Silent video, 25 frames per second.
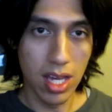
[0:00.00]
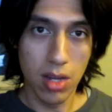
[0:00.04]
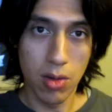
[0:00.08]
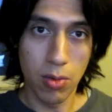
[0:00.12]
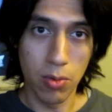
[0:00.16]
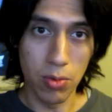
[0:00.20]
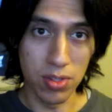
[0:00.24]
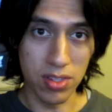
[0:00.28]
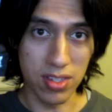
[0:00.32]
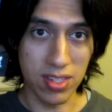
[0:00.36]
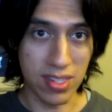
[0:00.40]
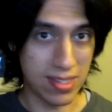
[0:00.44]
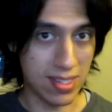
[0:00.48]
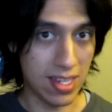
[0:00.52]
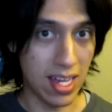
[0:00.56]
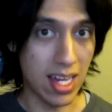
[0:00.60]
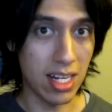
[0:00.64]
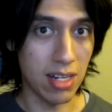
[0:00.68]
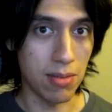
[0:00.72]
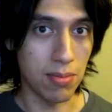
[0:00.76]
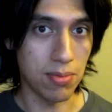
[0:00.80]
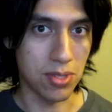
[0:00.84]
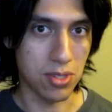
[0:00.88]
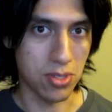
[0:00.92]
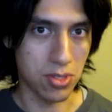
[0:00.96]

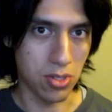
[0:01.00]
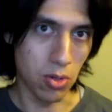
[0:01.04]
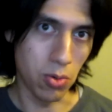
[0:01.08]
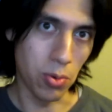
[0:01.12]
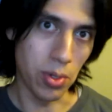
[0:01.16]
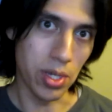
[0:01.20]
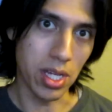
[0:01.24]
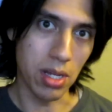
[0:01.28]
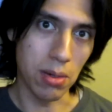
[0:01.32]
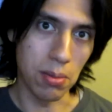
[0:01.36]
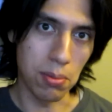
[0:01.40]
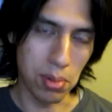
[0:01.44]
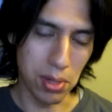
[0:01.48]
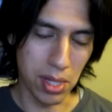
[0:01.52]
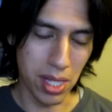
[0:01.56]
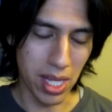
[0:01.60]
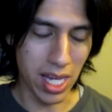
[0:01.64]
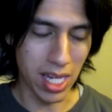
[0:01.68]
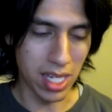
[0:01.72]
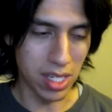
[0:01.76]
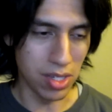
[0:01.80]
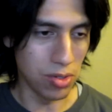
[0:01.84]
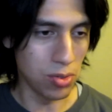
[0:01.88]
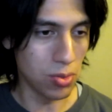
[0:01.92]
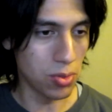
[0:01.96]
setups so we can
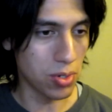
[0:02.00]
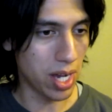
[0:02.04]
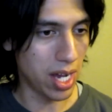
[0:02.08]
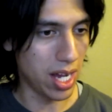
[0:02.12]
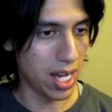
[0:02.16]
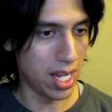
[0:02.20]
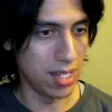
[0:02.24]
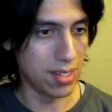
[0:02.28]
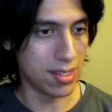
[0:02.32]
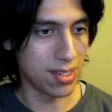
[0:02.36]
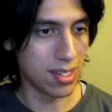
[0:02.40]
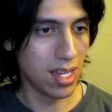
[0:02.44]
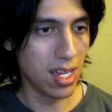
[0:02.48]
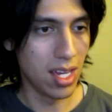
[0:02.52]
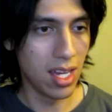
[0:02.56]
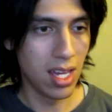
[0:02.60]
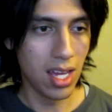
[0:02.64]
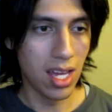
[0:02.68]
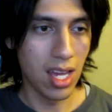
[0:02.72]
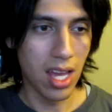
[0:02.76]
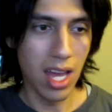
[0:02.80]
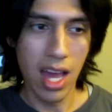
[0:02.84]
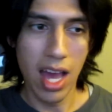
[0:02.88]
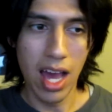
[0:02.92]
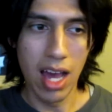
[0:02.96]
play. You guys
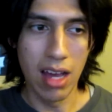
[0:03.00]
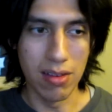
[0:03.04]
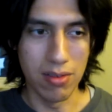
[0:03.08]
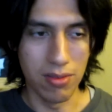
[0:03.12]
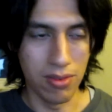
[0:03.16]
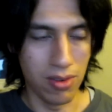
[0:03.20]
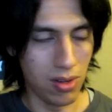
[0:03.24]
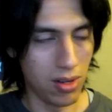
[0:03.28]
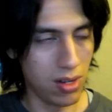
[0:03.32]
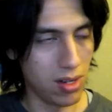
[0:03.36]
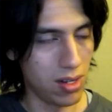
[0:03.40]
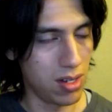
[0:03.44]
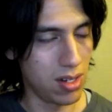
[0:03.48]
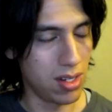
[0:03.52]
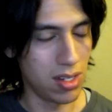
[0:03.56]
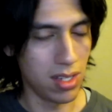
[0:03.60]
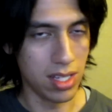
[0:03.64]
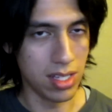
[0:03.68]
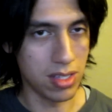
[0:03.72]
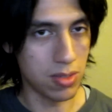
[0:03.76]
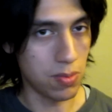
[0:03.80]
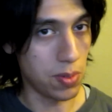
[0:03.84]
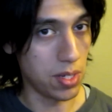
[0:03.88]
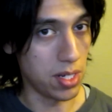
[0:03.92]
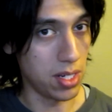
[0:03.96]
have,
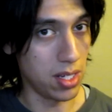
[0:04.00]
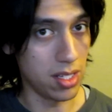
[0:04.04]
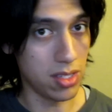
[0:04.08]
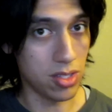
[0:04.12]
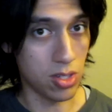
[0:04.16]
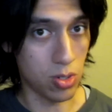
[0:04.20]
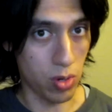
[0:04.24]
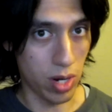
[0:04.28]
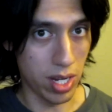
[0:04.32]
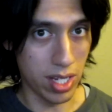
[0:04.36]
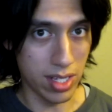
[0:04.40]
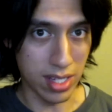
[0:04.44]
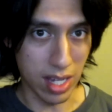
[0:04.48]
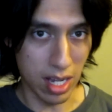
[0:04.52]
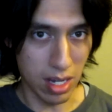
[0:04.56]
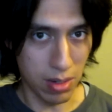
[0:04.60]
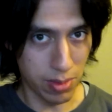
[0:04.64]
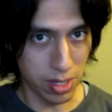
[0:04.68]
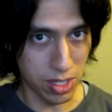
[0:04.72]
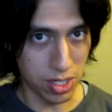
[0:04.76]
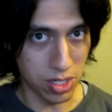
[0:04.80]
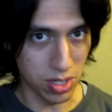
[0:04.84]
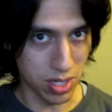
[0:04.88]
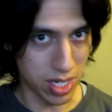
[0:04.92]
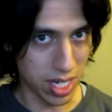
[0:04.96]
it's crazy how
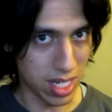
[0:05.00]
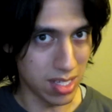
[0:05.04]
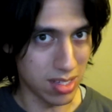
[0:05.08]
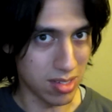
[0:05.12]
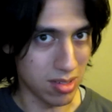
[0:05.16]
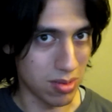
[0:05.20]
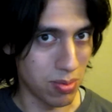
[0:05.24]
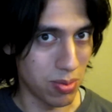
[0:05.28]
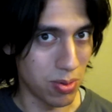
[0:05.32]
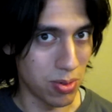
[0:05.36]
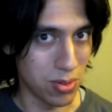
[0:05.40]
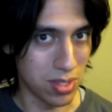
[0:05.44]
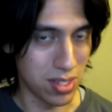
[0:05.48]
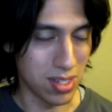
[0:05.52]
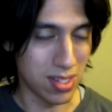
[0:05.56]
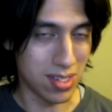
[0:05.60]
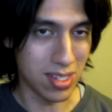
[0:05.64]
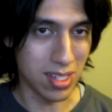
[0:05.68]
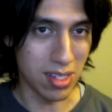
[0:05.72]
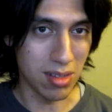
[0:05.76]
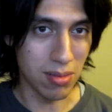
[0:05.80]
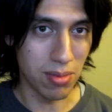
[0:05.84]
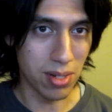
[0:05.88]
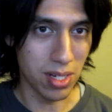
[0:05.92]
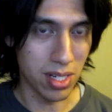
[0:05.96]
much you guys support the
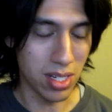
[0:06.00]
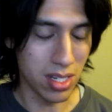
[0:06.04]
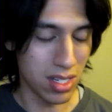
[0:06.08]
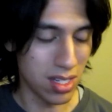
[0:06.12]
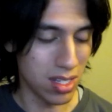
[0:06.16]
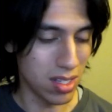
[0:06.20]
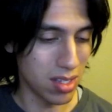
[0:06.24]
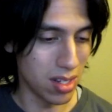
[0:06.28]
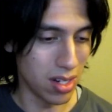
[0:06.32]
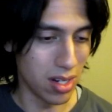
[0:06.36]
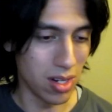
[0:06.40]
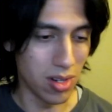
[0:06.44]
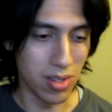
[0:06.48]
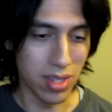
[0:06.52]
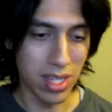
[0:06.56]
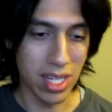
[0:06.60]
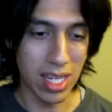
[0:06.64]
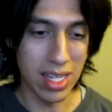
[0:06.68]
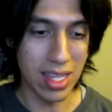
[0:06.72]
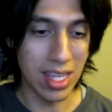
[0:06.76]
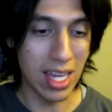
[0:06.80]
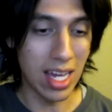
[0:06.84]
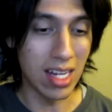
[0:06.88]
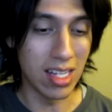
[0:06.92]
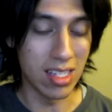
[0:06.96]
scene, but you know
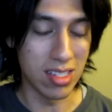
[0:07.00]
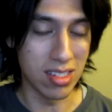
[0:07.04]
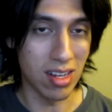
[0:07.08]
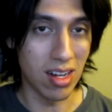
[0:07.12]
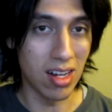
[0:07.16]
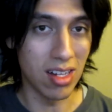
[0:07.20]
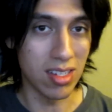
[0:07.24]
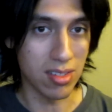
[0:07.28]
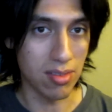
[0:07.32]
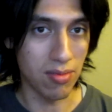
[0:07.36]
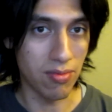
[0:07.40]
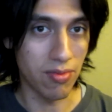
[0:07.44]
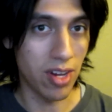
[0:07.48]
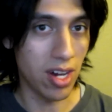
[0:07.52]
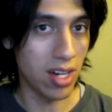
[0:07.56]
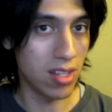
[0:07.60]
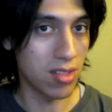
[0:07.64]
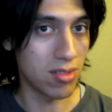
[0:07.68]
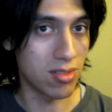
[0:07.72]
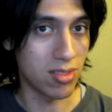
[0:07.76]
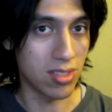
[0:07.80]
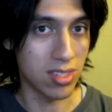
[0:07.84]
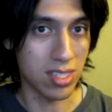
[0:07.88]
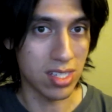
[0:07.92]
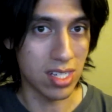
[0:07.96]
that is awesome.
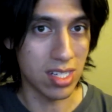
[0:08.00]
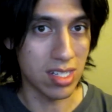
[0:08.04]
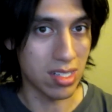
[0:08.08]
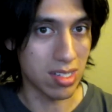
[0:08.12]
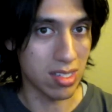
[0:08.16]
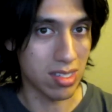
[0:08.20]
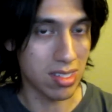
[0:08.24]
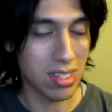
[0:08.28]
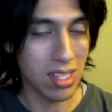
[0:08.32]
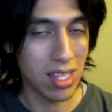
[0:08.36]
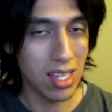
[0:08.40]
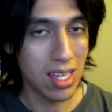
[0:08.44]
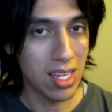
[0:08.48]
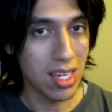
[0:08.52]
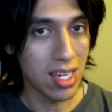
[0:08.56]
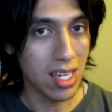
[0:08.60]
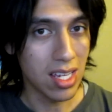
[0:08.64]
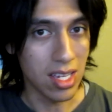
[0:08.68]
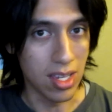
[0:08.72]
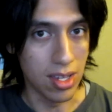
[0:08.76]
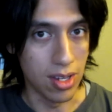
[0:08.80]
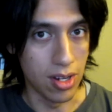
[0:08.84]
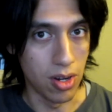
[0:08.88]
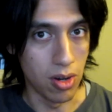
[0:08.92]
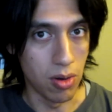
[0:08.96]
Father and son just,
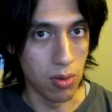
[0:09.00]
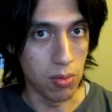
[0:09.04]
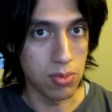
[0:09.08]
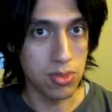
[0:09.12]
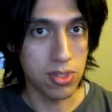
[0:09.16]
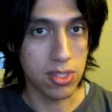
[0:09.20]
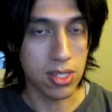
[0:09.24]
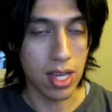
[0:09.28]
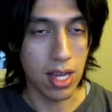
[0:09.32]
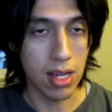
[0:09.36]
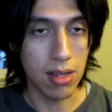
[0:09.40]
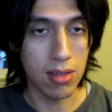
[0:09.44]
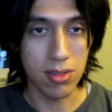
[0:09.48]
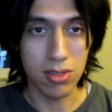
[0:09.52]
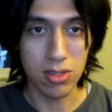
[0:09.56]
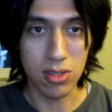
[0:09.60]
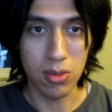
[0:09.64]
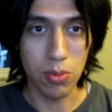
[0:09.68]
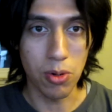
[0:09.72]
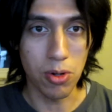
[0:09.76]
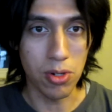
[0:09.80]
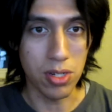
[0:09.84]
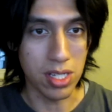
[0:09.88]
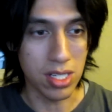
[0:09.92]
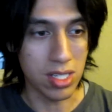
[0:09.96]
you know,
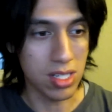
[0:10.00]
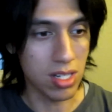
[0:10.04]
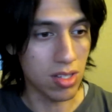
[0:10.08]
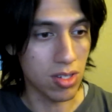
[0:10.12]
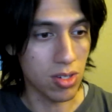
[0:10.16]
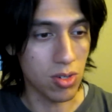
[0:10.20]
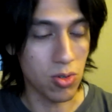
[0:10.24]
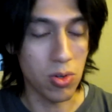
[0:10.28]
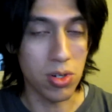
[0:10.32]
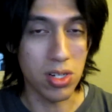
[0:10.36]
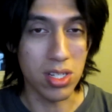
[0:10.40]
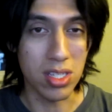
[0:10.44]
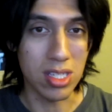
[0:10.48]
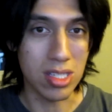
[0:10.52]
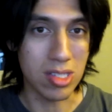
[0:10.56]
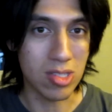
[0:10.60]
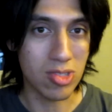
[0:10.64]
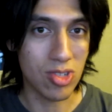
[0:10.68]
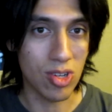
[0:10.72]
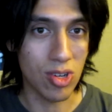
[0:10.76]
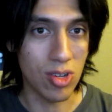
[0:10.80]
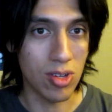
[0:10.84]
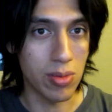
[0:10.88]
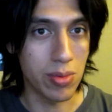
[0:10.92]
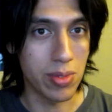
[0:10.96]
supporting each other, going to these
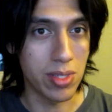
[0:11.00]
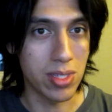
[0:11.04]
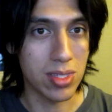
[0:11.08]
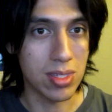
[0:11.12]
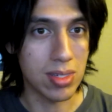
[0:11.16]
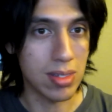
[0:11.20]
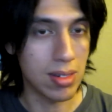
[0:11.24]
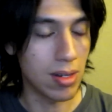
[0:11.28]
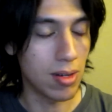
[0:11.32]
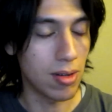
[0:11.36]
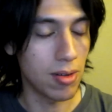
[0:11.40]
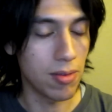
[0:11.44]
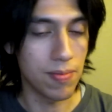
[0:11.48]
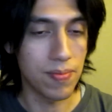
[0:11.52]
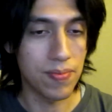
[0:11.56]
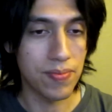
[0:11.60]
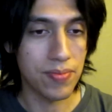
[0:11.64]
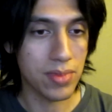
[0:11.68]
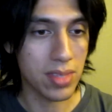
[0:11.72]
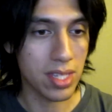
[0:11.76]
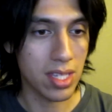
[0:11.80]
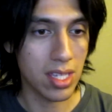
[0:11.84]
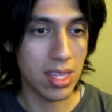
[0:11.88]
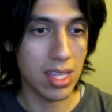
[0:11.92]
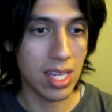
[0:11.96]
tournaments, you know,
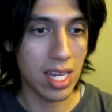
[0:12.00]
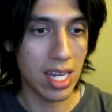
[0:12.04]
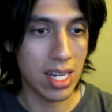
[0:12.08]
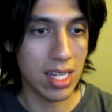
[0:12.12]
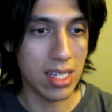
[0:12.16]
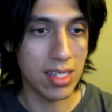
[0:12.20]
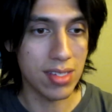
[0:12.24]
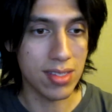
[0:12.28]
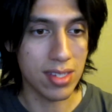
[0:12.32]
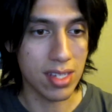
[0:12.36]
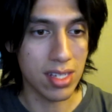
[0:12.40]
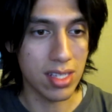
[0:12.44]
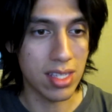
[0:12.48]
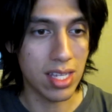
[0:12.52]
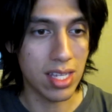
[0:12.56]
that is